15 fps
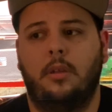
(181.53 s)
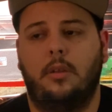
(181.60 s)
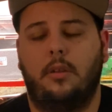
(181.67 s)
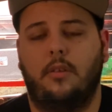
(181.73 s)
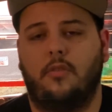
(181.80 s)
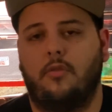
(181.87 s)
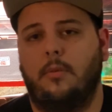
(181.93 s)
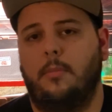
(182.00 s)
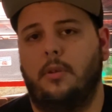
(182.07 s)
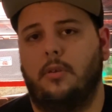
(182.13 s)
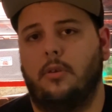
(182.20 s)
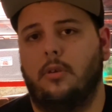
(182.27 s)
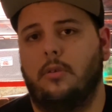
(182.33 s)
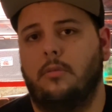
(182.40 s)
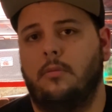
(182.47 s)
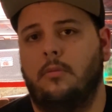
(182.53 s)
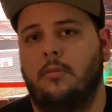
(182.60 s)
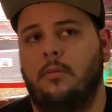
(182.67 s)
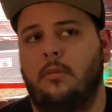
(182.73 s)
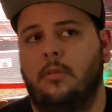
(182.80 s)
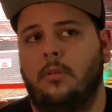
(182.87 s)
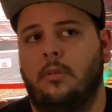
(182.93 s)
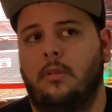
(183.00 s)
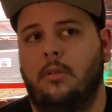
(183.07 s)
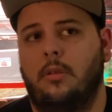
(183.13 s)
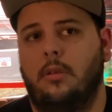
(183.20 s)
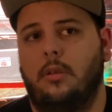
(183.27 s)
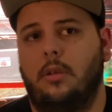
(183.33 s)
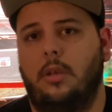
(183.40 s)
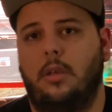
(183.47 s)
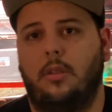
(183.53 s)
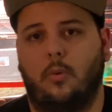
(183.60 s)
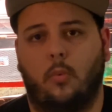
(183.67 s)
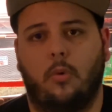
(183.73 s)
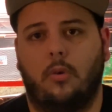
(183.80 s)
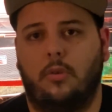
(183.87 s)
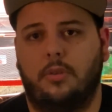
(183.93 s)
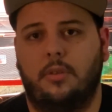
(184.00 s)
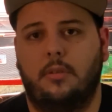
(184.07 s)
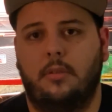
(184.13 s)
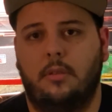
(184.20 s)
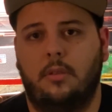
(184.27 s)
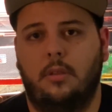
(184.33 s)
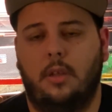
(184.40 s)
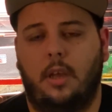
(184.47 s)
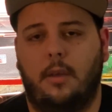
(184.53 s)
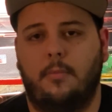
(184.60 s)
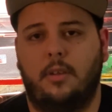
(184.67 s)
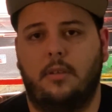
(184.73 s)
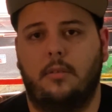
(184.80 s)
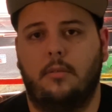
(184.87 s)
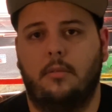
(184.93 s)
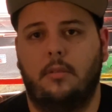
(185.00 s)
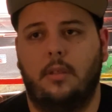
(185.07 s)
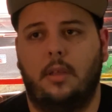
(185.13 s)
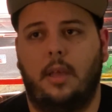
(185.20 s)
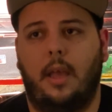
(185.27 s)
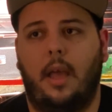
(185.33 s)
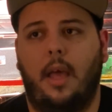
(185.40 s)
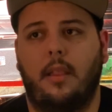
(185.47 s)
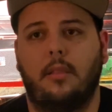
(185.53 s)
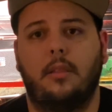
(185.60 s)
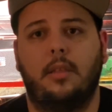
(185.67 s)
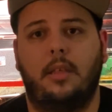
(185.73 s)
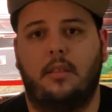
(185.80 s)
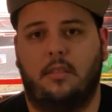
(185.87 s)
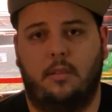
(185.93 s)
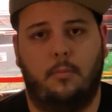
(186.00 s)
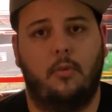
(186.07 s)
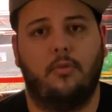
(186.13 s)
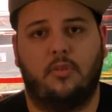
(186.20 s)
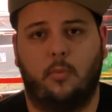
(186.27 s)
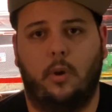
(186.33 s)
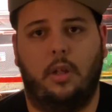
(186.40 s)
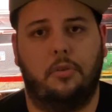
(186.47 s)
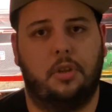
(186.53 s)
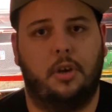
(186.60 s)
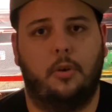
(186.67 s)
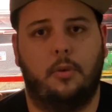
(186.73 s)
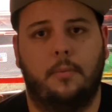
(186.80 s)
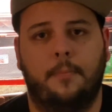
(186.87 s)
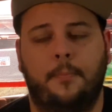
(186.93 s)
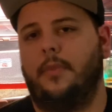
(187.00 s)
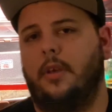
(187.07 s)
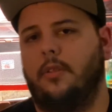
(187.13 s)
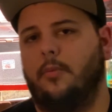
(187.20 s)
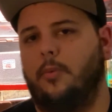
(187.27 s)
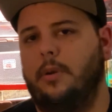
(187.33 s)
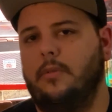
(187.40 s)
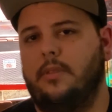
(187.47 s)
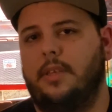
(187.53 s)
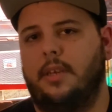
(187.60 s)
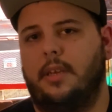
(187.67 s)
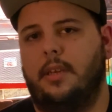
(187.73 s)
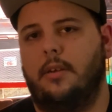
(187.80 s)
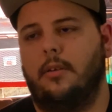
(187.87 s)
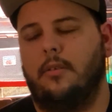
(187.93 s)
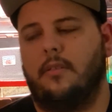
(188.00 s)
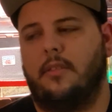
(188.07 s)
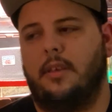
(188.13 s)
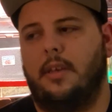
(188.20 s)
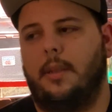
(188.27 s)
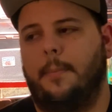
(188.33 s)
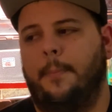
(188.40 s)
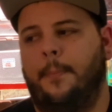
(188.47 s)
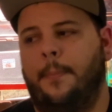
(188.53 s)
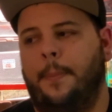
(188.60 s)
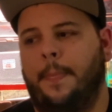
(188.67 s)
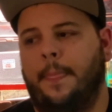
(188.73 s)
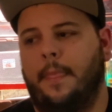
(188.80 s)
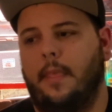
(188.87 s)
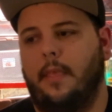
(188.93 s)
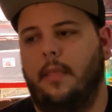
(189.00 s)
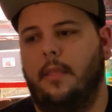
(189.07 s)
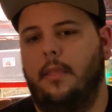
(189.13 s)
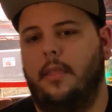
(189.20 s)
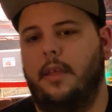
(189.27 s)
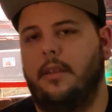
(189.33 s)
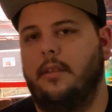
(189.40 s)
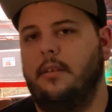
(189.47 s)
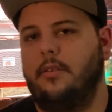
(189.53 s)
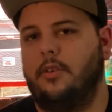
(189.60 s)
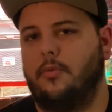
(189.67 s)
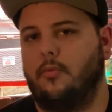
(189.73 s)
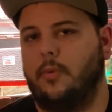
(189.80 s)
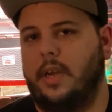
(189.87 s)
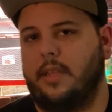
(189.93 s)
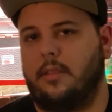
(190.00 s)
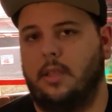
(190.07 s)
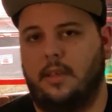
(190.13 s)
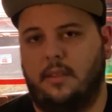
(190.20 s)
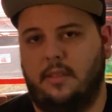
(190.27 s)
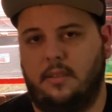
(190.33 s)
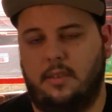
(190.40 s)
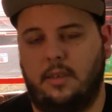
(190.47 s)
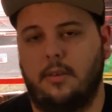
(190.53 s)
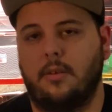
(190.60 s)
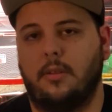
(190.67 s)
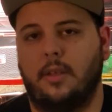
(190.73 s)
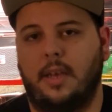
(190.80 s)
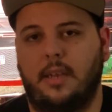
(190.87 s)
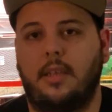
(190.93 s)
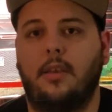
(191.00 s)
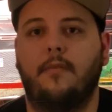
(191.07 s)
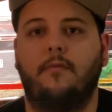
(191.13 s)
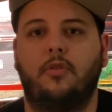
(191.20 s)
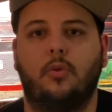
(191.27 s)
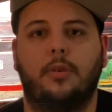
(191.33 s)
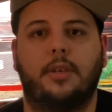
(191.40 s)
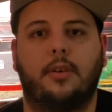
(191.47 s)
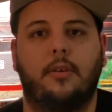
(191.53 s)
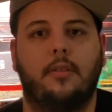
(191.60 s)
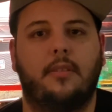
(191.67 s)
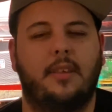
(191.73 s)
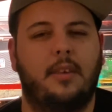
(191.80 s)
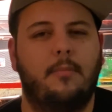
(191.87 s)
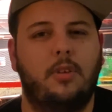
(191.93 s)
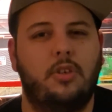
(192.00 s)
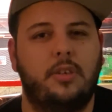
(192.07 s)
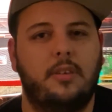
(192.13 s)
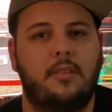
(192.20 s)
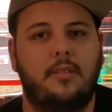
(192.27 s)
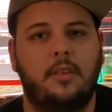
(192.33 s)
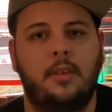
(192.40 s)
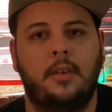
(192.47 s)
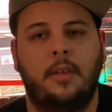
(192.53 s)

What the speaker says: distributor in the world. I mean, at least the most well-known. Now, the weird thing here is that they didn't directly steal any of Joycult's images.